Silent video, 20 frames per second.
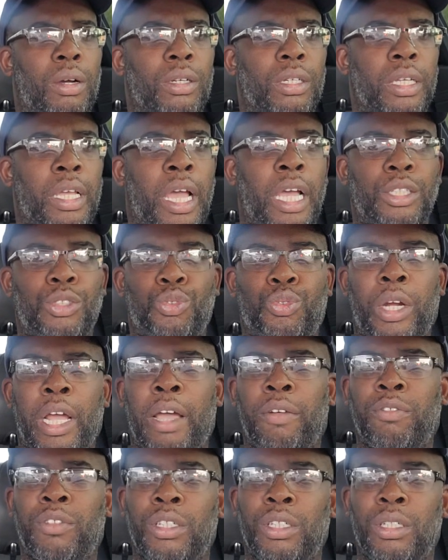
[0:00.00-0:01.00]
got
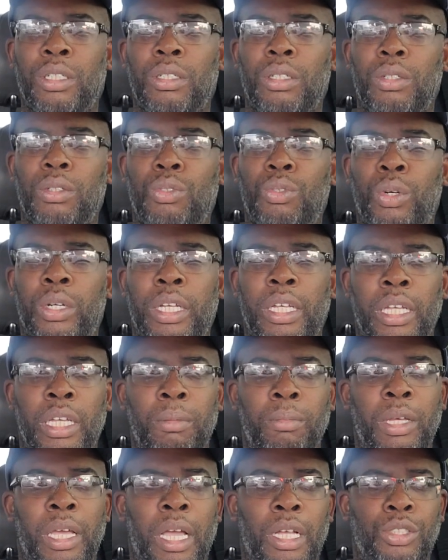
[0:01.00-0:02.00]
drafted during the
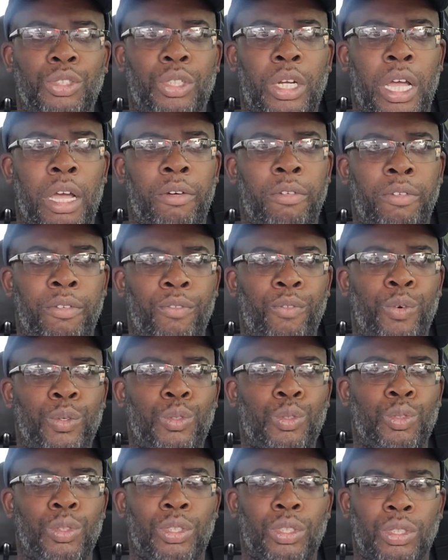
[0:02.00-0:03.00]
NBA draft,
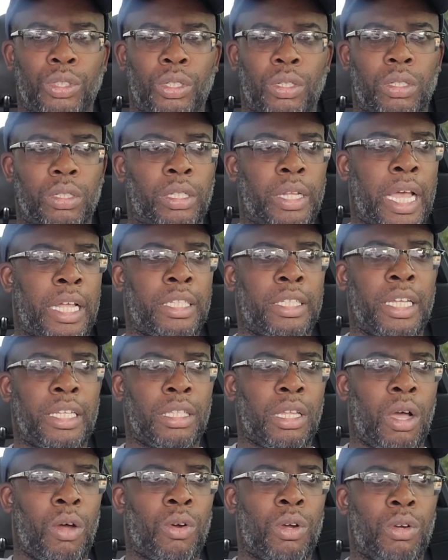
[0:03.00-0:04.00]
which was not that
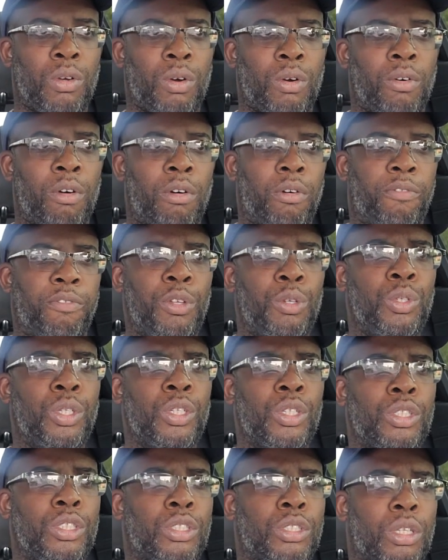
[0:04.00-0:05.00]
long ago, a few
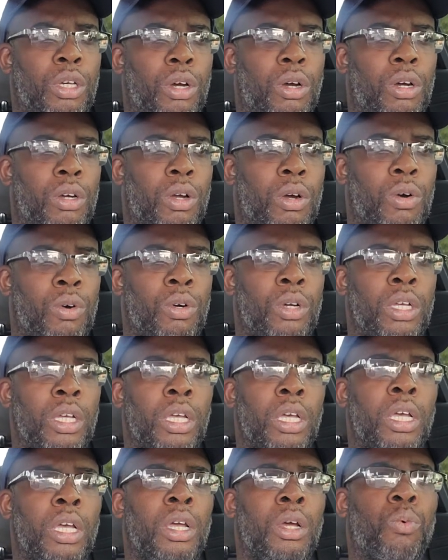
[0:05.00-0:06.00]
years ago,
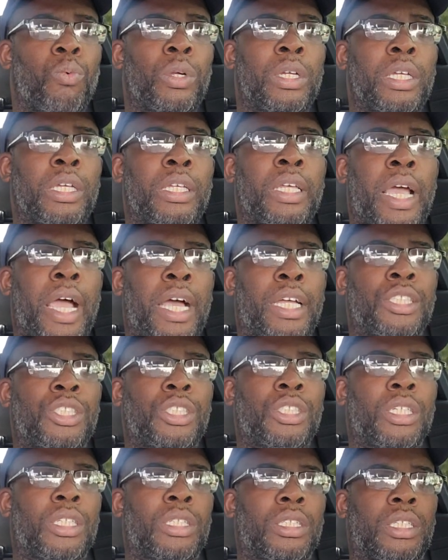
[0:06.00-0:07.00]
when it got
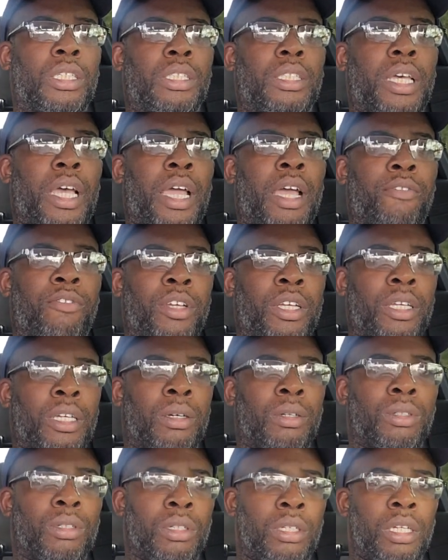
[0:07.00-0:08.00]
the time for
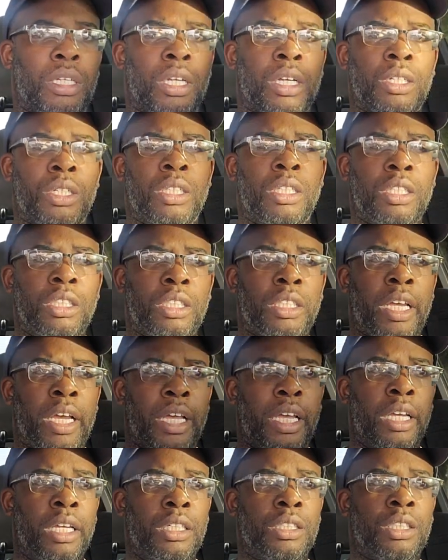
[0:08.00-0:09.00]
him to enter the
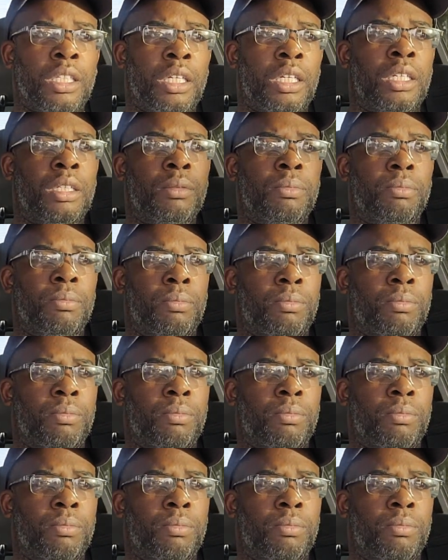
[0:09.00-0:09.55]
stage and